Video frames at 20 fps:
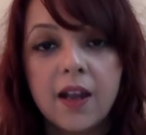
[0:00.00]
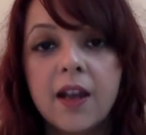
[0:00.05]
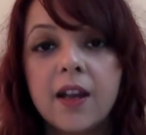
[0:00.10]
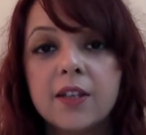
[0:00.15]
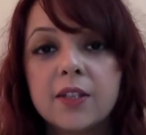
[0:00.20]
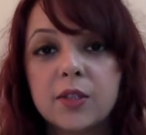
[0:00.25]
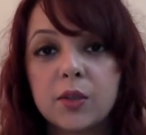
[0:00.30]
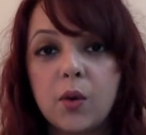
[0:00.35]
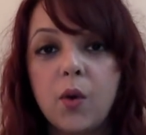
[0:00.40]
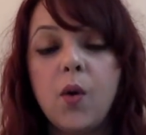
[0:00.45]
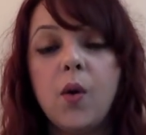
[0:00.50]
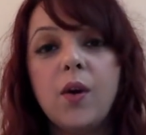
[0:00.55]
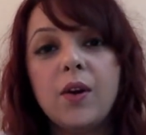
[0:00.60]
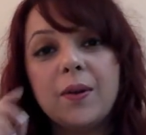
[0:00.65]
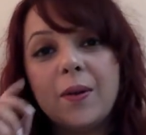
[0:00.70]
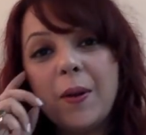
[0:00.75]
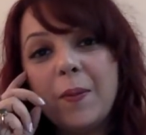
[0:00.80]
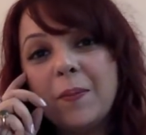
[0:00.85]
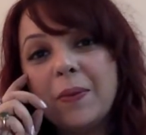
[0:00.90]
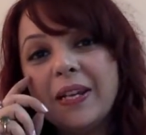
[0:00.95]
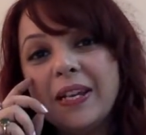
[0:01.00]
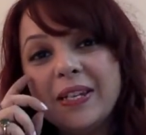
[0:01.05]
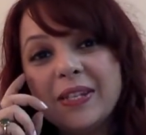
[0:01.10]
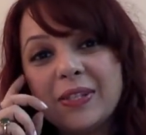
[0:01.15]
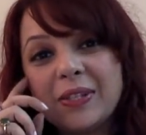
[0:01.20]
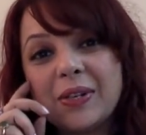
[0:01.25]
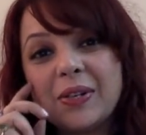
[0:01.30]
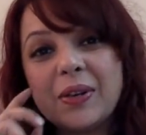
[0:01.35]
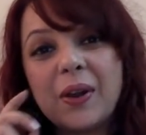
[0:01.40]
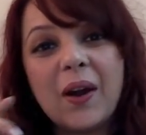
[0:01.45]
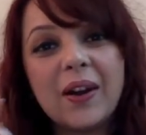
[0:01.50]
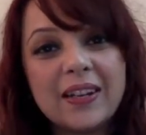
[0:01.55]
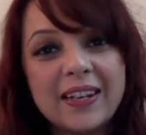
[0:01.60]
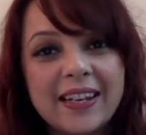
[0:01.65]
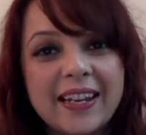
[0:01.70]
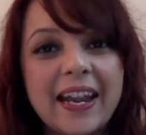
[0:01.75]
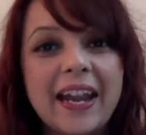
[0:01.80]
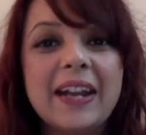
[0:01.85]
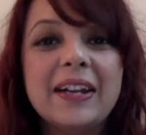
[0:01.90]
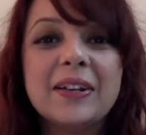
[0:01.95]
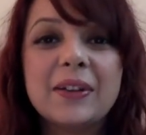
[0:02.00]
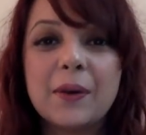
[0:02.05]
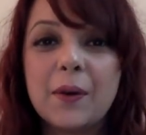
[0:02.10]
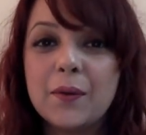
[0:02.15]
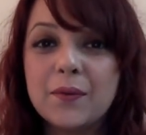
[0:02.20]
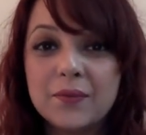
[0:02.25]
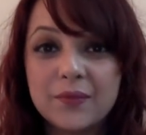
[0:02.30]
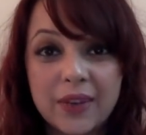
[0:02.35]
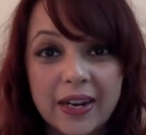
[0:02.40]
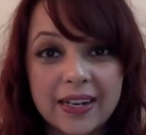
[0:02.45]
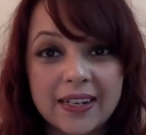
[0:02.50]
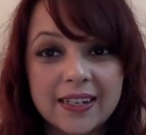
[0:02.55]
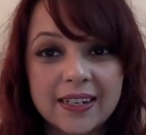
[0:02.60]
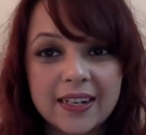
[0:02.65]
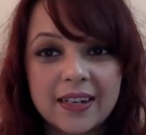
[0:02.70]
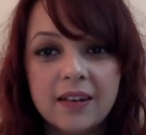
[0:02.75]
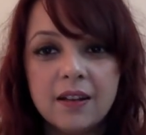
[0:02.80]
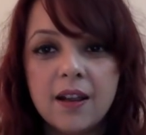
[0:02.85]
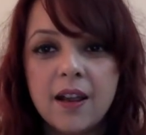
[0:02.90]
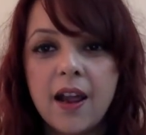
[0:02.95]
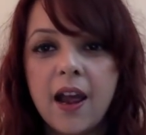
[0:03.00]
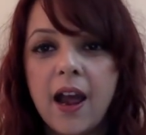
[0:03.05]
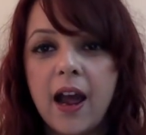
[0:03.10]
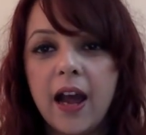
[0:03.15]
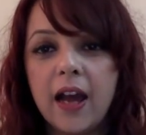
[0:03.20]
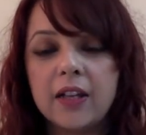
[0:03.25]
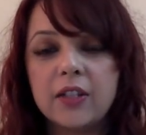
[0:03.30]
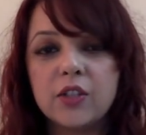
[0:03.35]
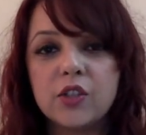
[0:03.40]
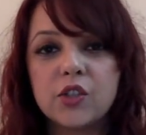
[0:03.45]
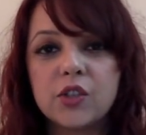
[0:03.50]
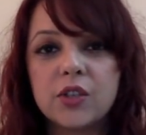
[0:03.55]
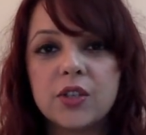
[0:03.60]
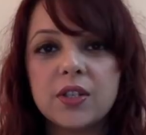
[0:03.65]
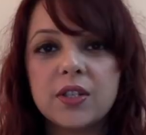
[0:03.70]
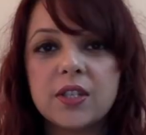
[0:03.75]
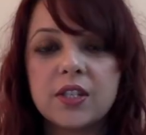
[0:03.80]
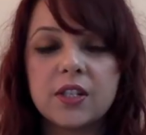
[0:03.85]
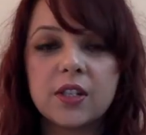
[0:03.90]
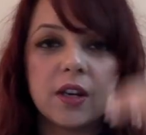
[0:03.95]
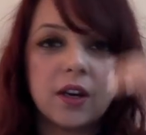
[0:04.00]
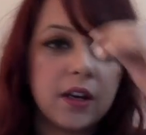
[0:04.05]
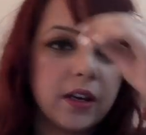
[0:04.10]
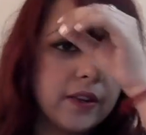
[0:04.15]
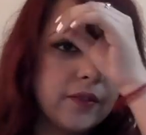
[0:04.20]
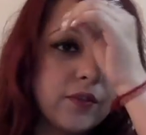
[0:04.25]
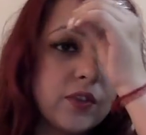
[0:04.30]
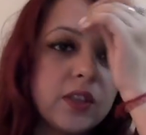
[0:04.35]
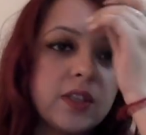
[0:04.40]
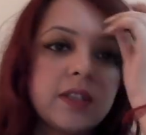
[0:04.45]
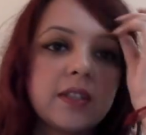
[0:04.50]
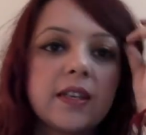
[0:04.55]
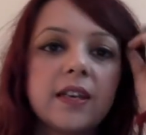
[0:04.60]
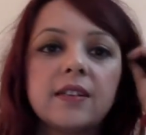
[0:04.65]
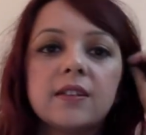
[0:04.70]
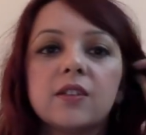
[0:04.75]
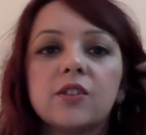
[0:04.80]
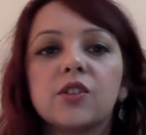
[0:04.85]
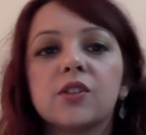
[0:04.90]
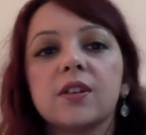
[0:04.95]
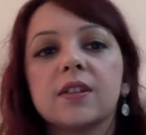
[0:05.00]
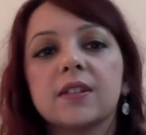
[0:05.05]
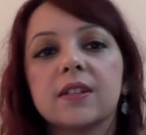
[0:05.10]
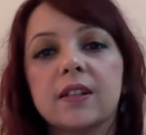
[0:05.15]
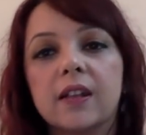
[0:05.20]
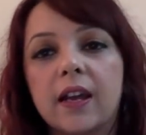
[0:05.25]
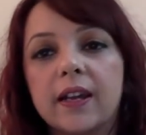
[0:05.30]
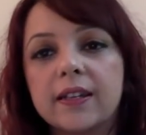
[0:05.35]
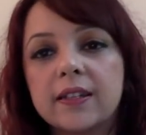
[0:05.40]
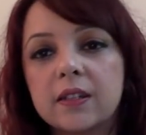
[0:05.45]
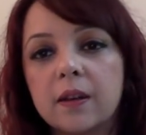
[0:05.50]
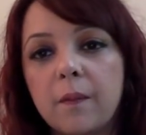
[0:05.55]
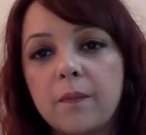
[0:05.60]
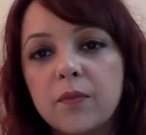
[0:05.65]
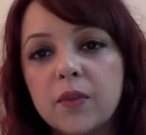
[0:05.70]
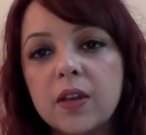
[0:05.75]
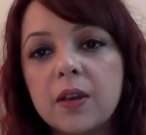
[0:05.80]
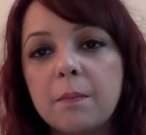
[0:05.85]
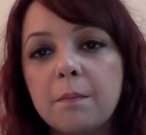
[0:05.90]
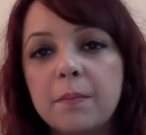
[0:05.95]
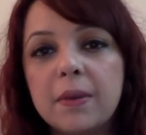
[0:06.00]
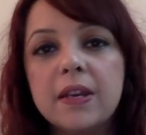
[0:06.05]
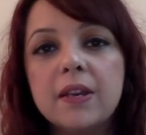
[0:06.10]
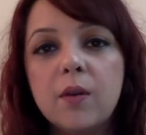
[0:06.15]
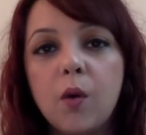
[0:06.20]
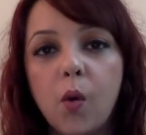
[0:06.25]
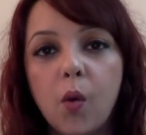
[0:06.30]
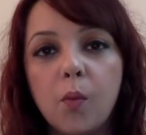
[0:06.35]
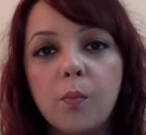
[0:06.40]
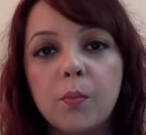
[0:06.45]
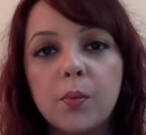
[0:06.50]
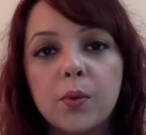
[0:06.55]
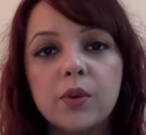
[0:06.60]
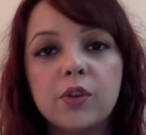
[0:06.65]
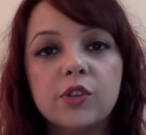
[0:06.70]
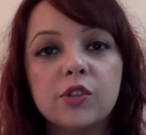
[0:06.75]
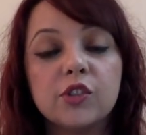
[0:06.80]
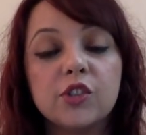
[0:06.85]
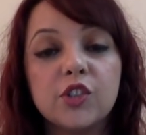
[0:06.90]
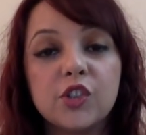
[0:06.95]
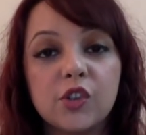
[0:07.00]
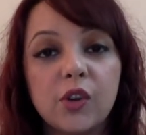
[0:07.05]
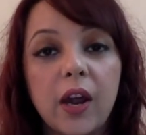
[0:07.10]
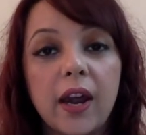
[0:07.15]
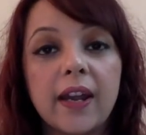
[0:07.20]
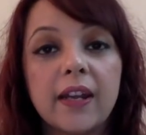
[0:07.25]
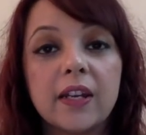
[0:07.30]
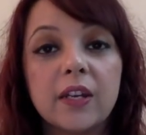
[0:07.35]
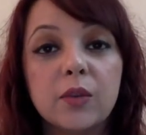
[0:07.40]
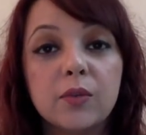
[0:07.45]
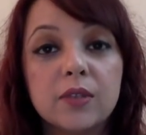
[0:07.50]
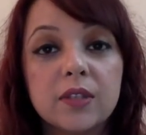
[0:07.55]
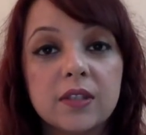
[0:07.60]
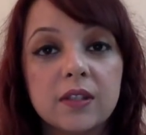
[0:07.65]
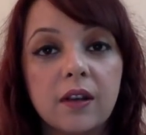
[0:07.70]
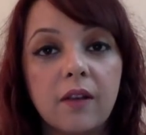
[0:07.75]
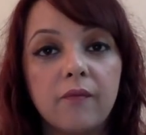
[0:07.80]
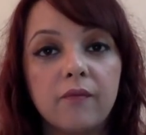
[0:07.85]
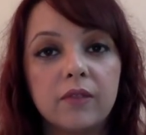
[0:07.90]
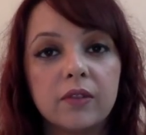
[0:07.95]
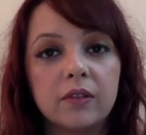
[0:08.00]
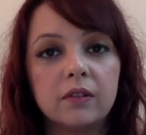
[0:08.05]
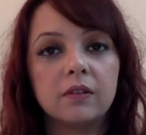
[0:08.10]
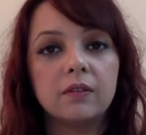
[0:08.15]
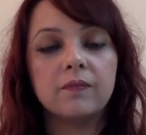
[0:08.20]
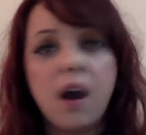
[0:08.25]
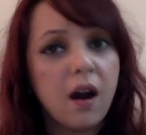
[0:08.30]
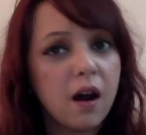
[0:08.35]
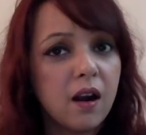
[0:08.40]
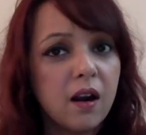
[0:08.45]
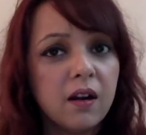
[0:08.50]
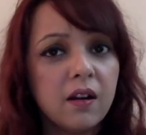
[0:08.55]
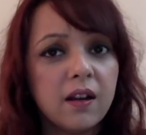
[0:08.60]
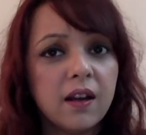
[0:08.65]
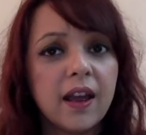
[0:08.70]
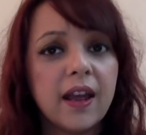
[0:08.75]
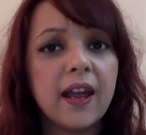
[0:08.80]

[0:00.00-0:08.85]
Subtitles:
So please do not get offended, and just if she says that she doesn't like something, be open to trying new stuff with her. Her